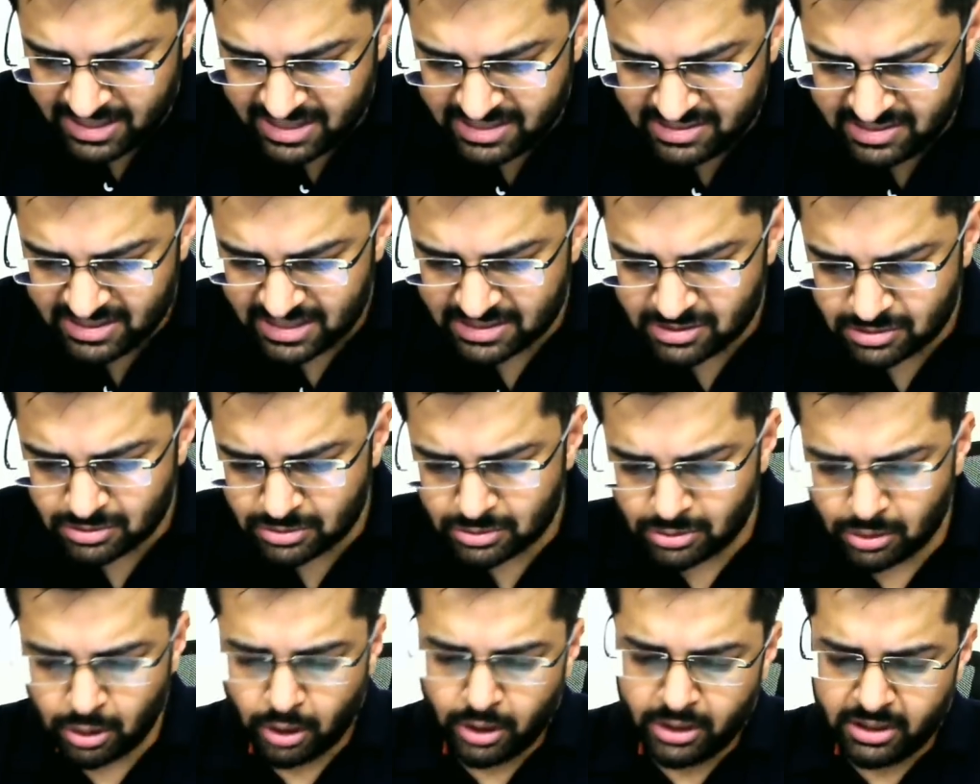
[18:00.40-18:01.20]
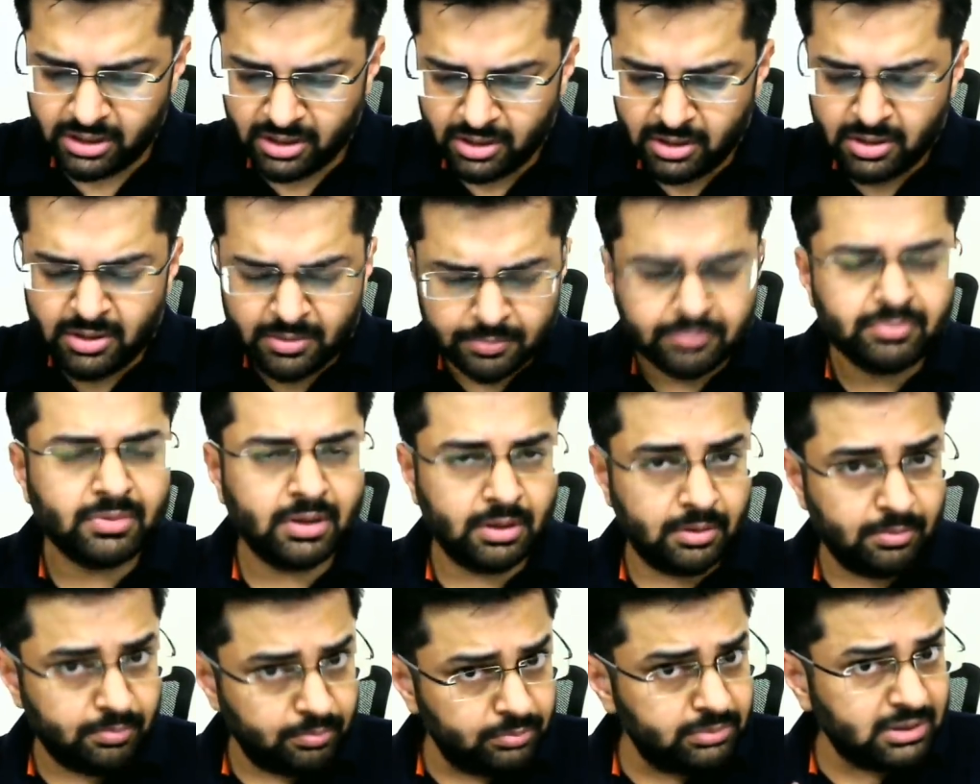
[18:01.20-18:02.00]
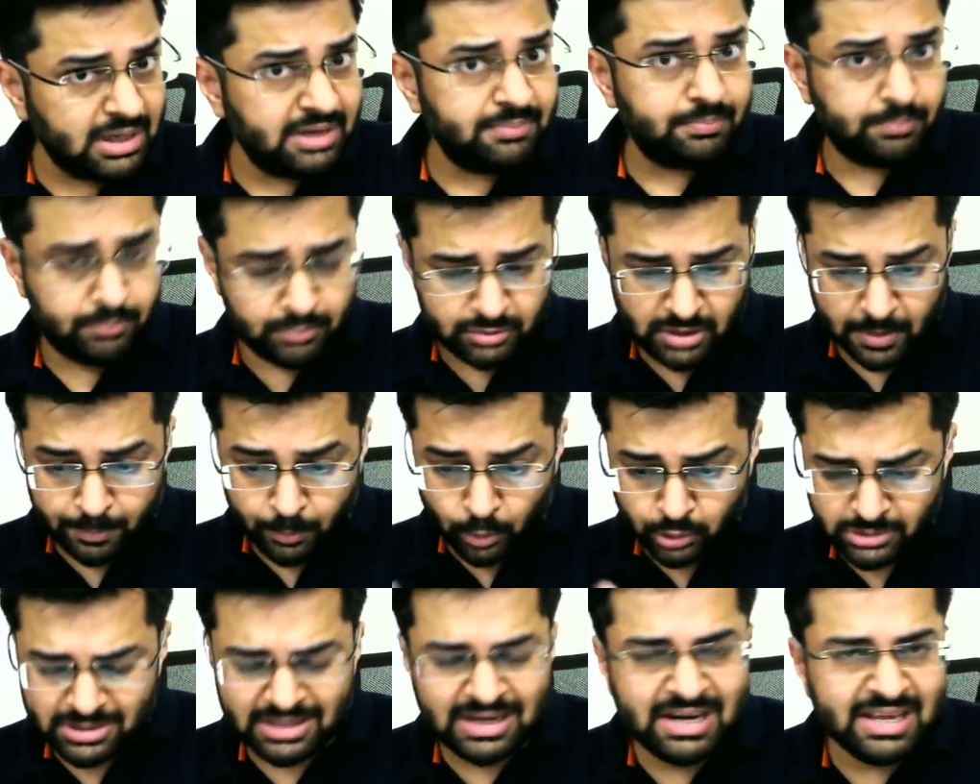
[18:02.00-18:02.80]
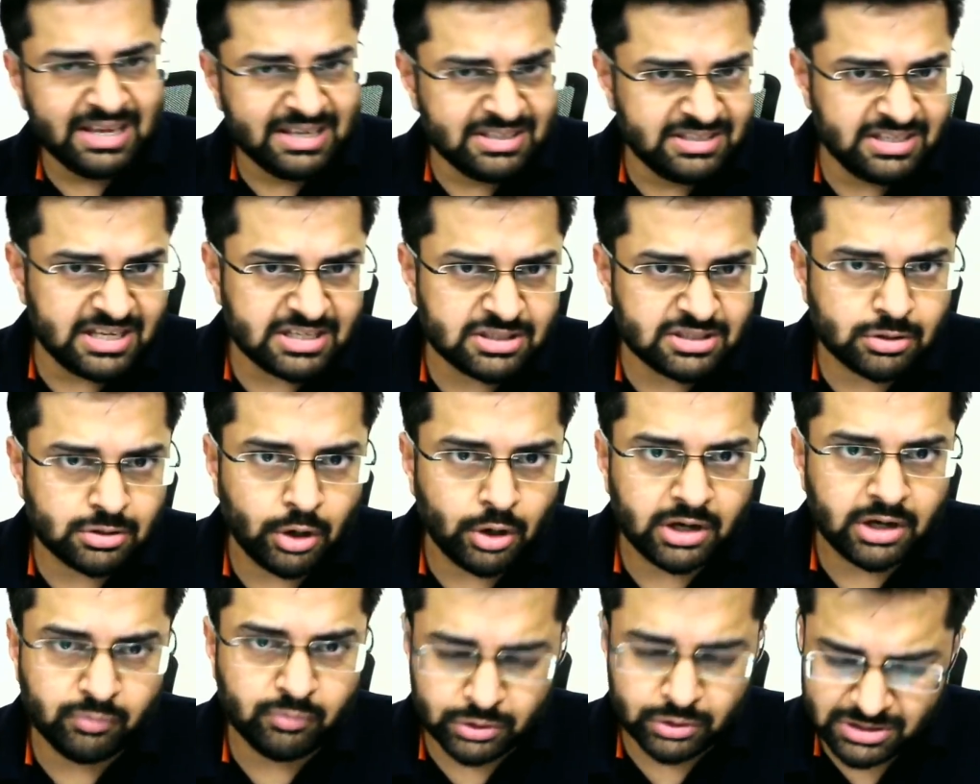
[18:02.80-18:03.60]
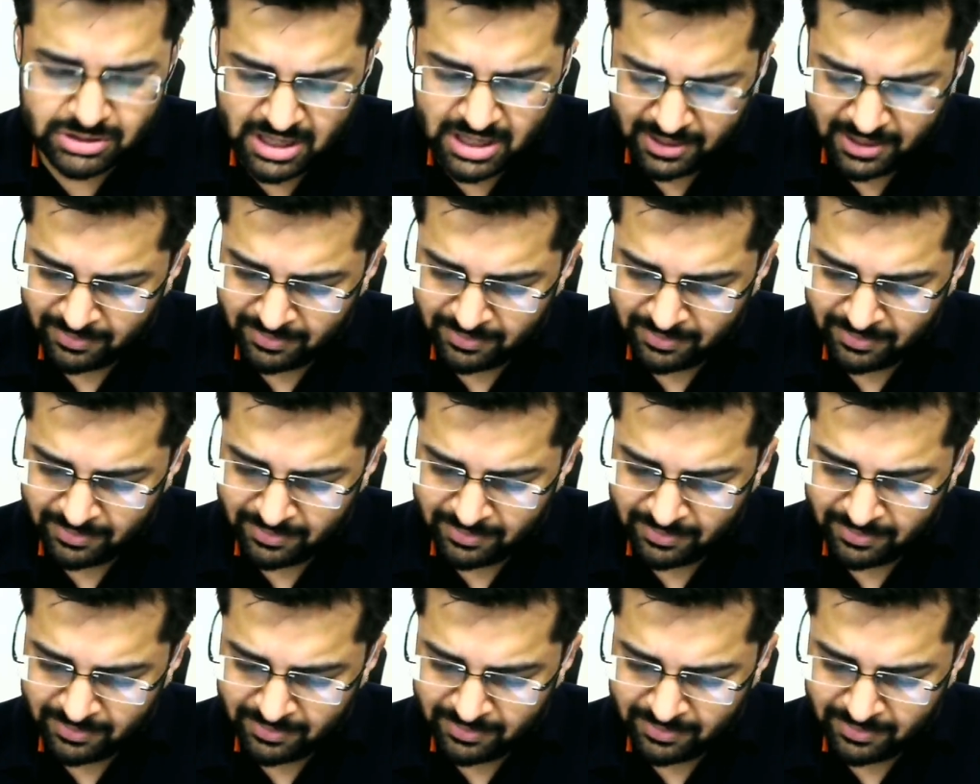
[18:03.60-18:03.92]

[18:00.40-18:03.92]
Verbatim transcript: easiest slot, the supposedly easiest slot would say,